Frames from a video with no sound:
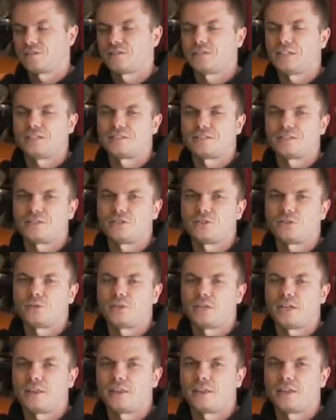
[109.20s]
the ECU
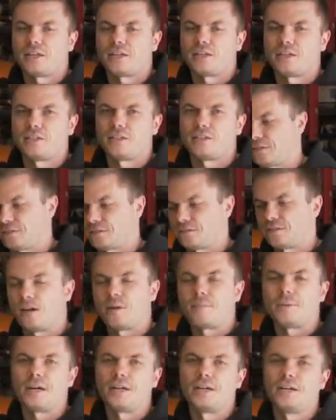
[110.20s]
in the
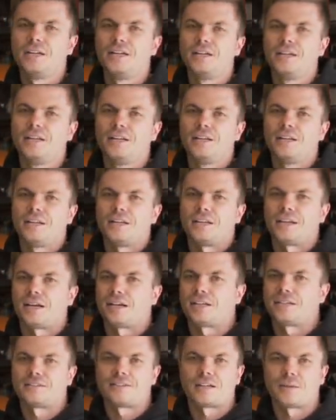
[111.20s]
sniper
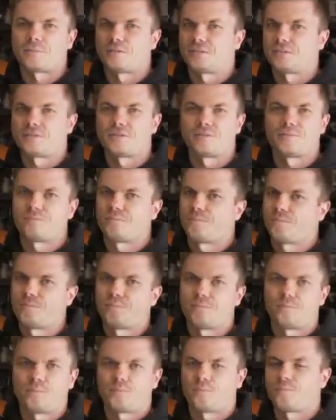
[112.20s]
and something's
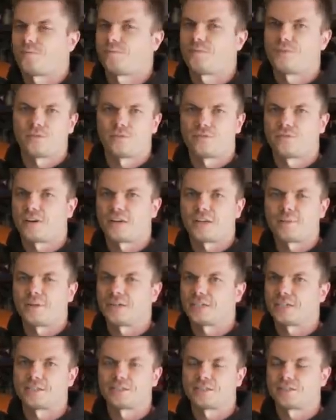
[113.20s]
doing funny
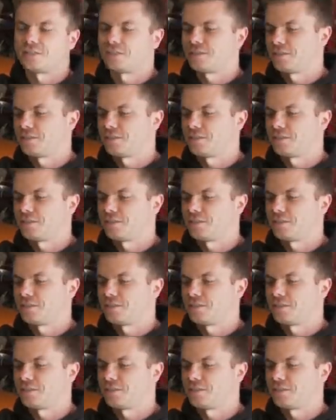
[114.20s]
buggers.